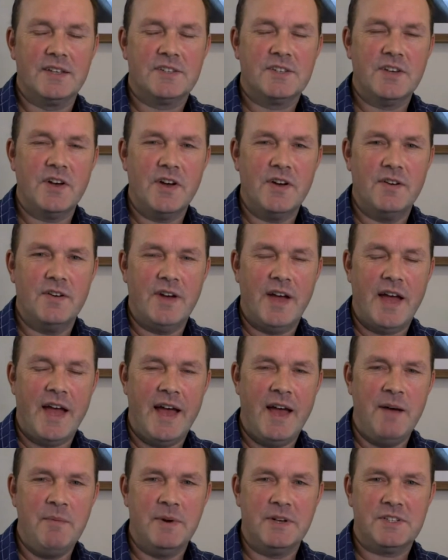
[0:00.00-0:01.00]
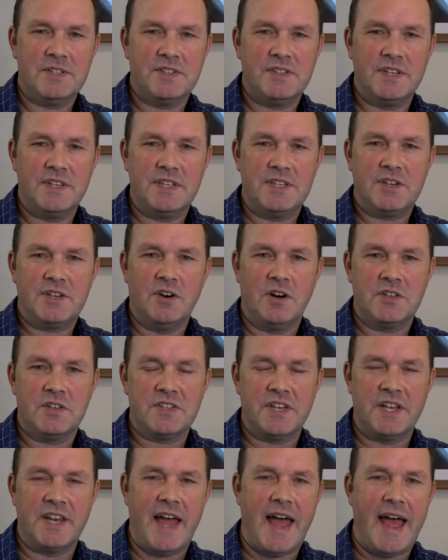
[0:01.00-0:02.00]
So how much do these
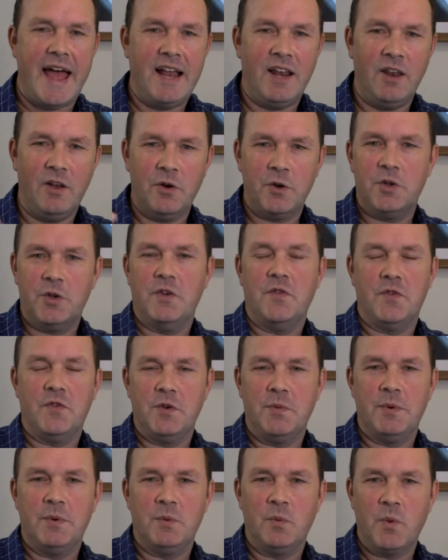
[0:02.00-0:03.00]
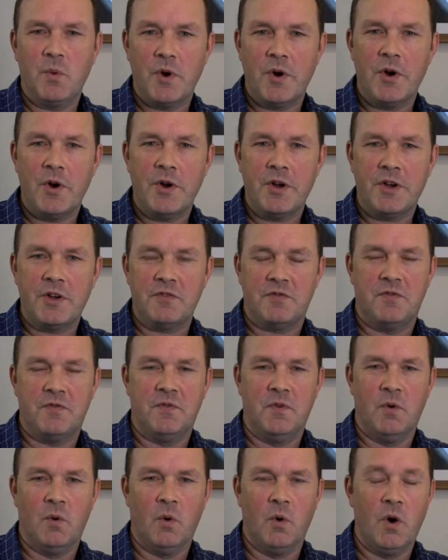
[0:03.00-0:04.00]
cost, and how long have you been wearing it
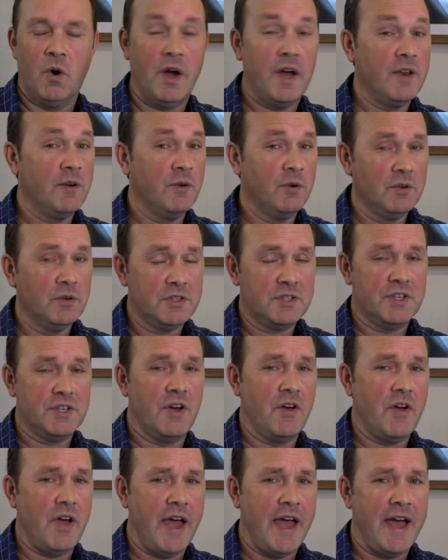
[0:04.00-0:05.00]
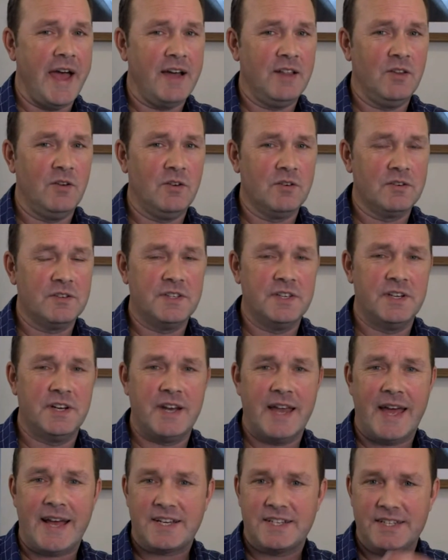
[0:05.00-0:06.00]
for? And also, how long did it
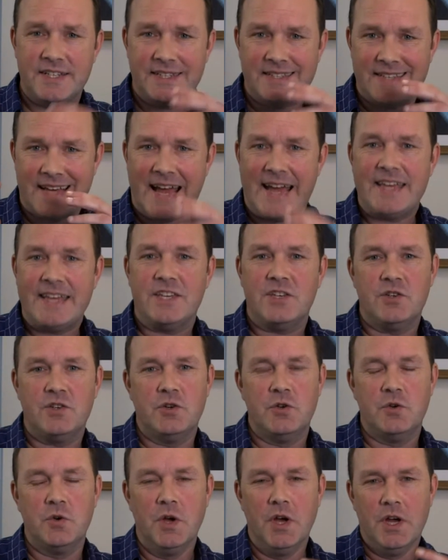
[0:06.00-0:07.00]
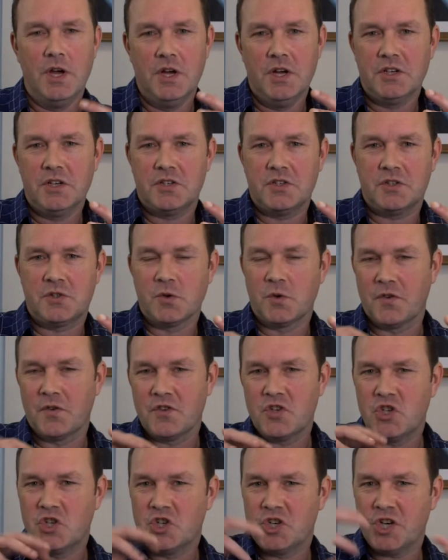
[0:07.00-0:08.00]
actually take you to sort
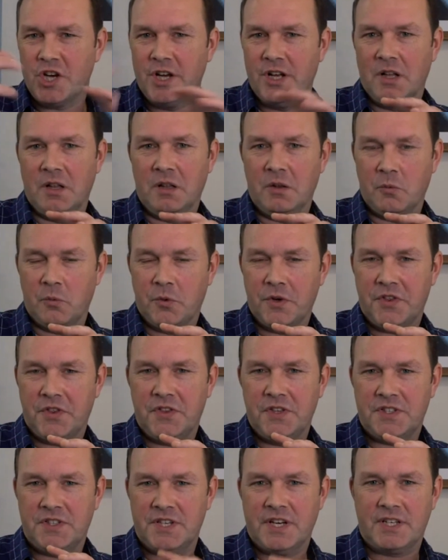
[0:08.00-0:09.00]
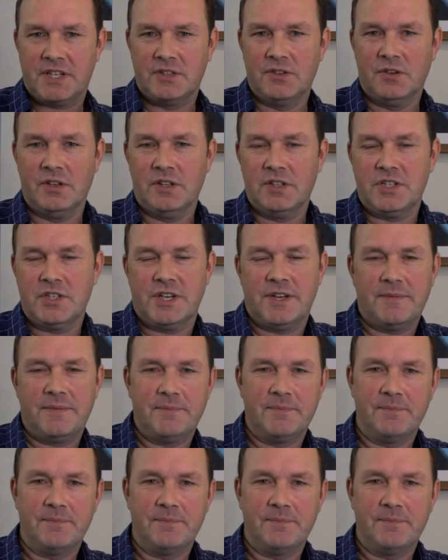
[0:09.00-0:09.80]
of gel with the technology?